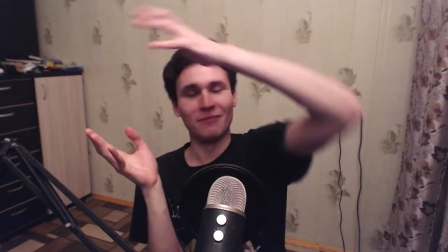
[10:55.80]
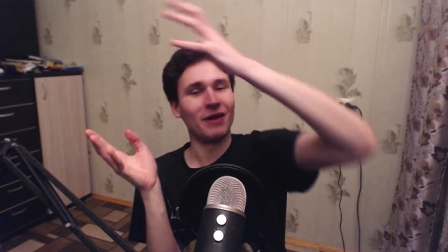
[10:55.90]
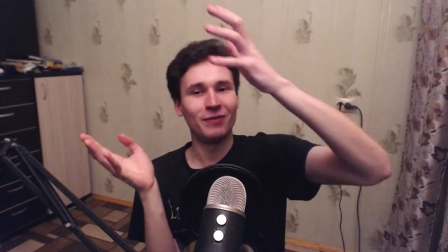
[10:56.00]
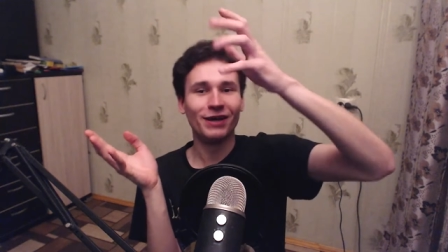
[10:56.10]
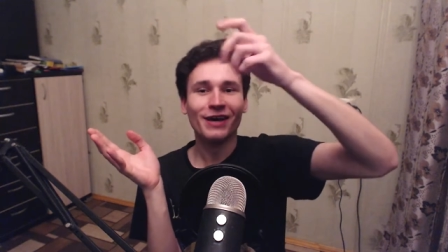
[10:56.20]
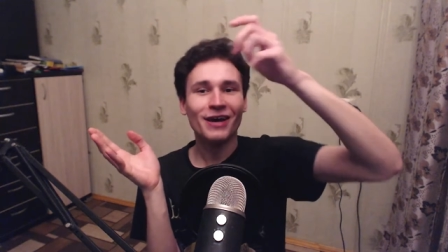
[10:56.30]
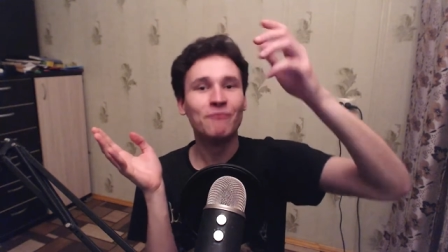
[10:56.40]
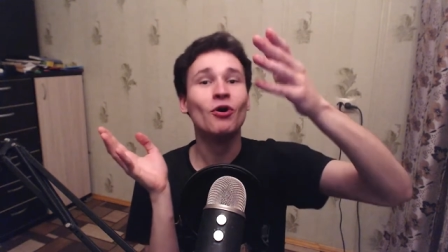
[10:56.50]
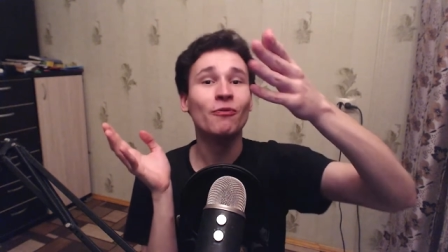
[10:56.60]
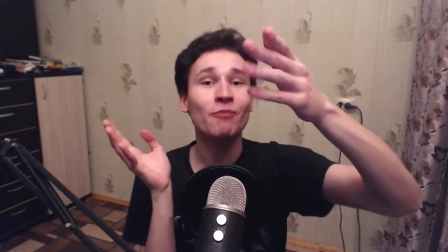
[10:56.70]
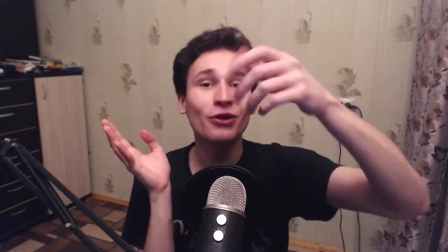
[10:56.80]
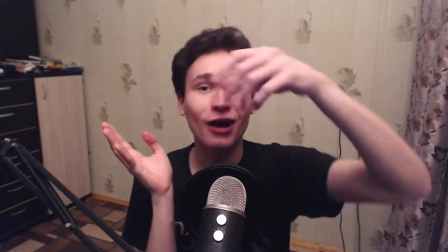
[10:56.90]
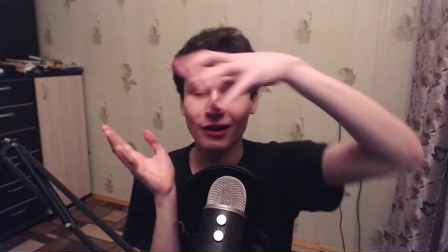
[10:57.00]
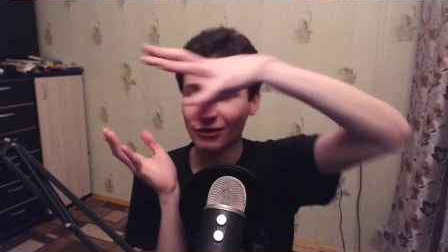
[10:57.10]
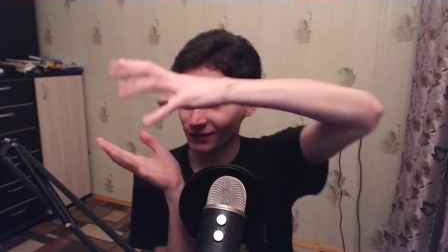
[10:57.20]
maybe purple
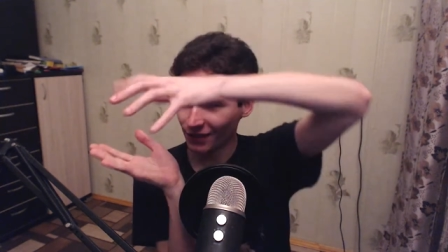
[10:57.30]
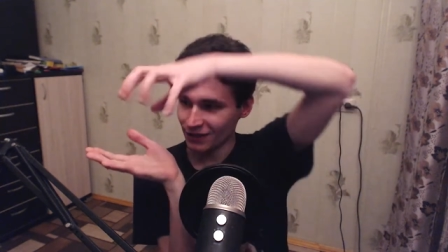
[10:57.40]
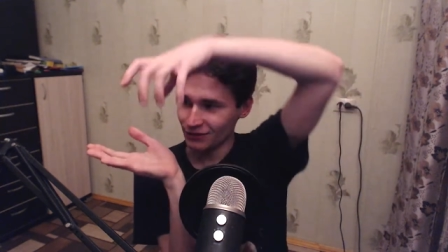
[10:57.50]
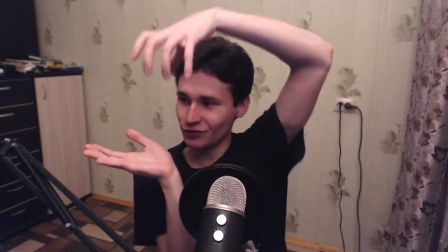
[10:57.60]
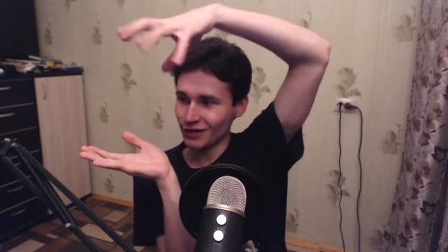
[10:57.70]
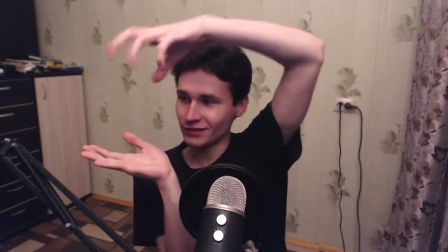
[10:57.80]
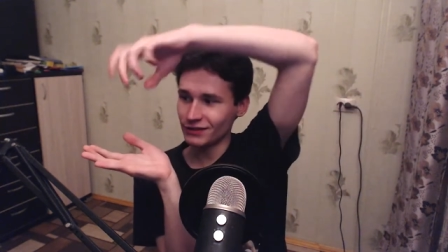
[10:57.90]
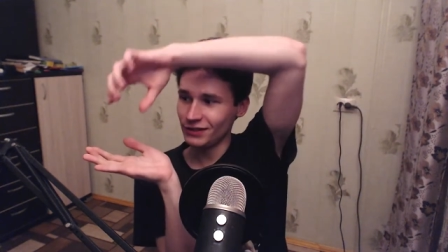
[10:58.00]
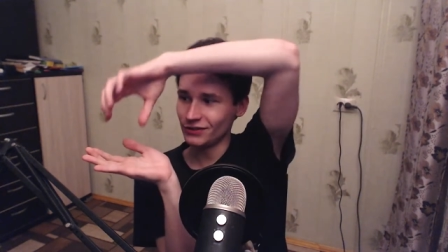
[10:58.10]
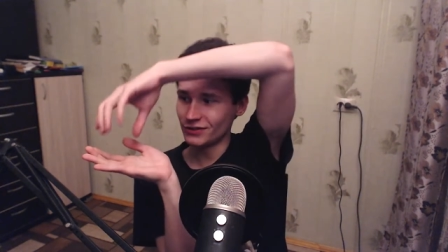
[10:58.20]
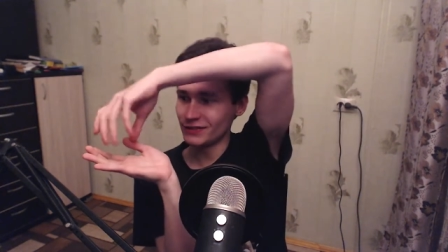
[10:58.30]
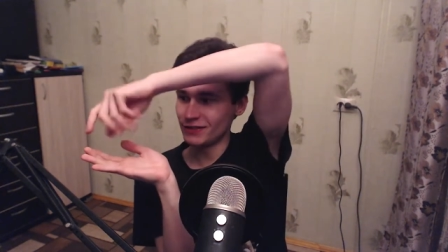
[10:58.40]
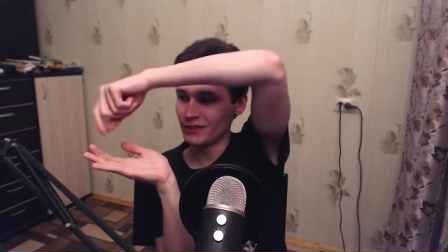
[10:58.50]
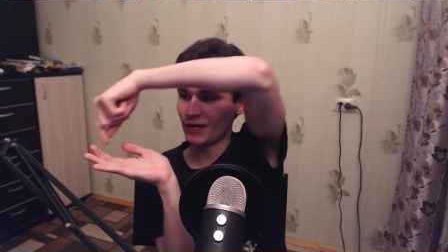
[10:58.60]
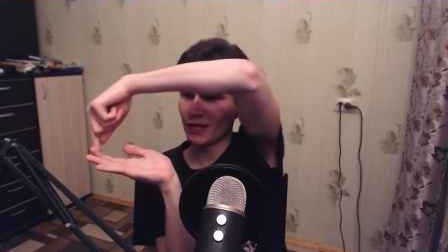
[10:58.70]
colored dragon here
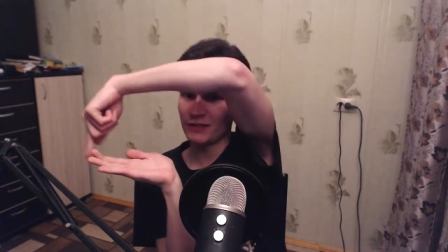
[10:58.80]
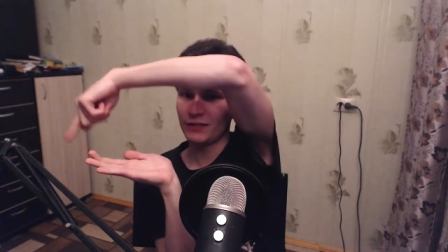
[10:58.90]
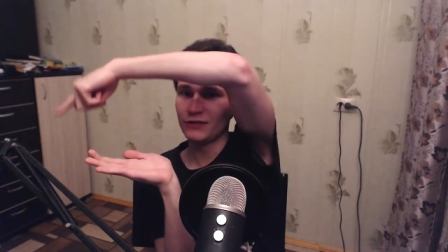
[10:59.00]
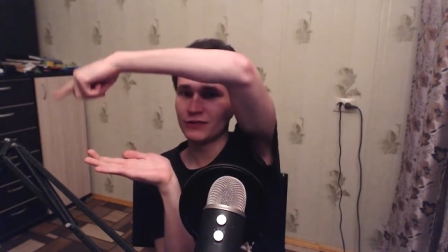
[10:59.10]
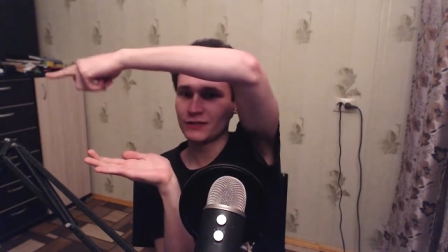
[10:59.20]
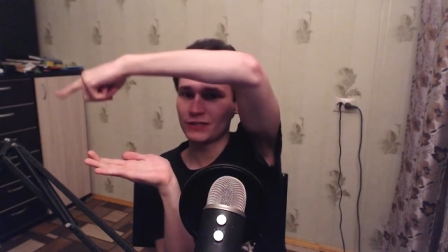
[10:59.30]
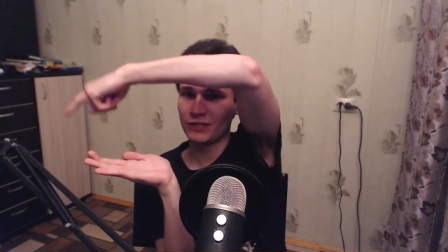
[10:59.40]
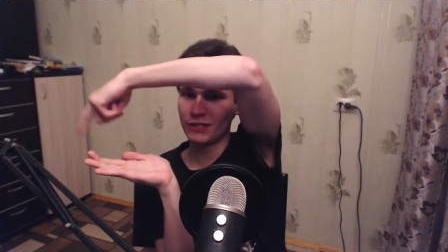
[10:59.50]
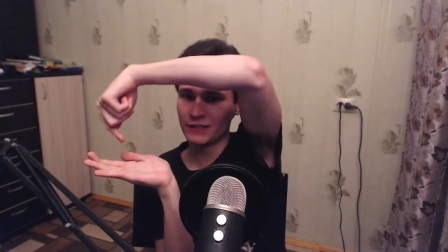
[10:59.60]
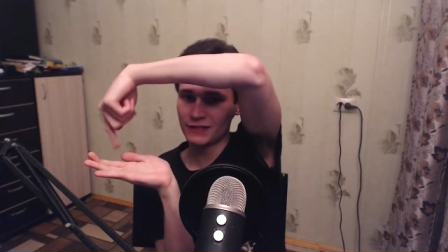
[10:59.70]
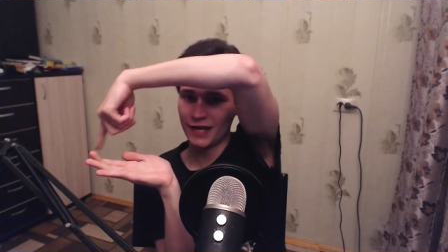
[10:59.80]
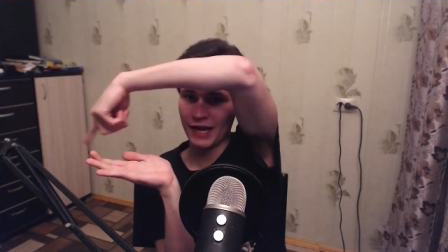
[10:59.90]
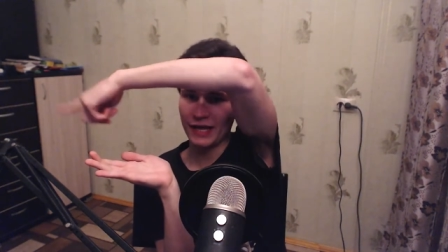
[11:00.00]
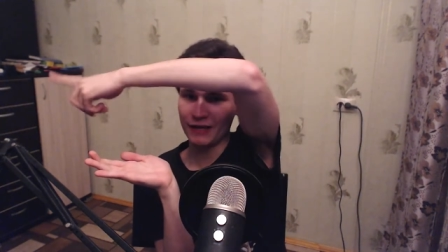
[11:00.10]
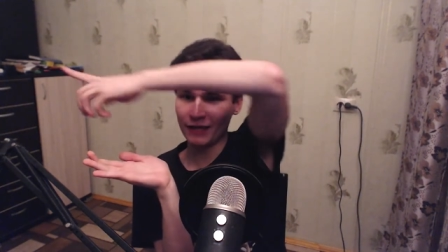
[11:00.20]
city and here is his
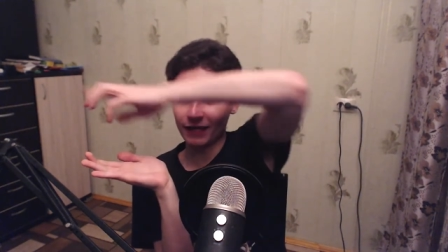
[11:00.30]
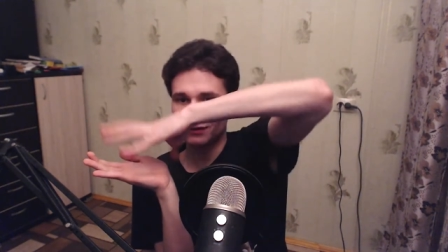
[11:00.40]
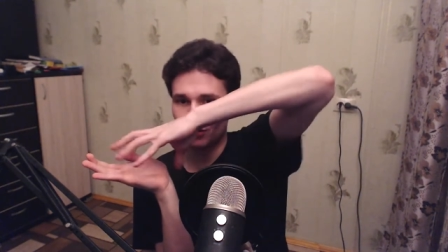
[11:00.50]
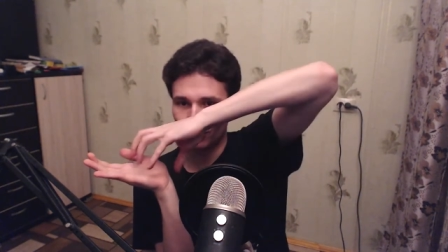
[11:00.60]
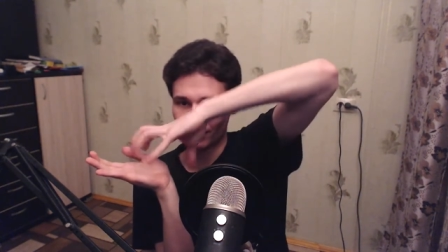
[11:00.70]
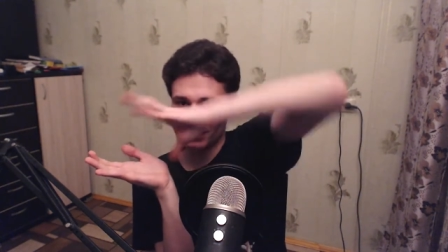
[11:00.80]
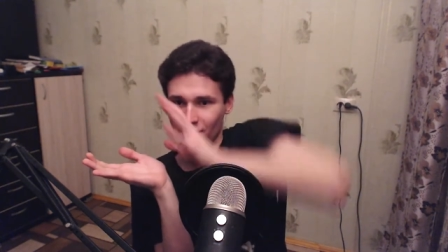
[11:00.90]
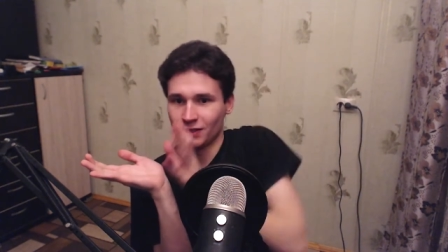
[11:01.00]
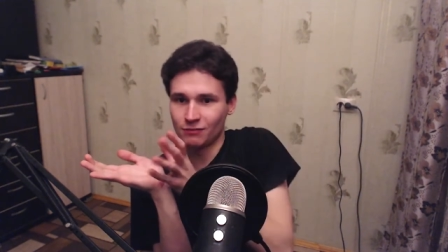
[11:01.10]
tail and also his